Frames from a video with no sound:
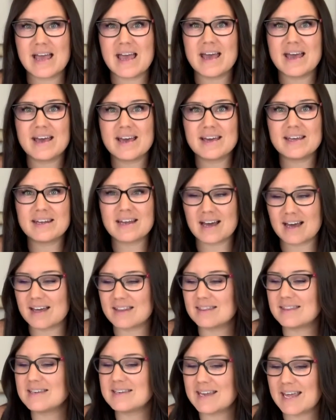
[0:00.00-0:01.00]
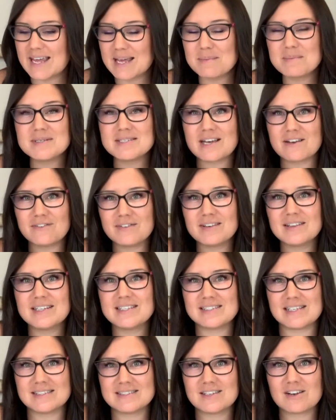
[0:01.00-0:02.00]
And the name definitely
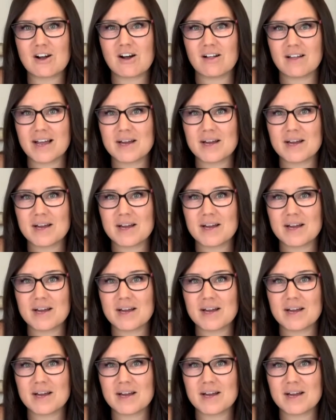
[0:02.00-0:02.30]
says it all.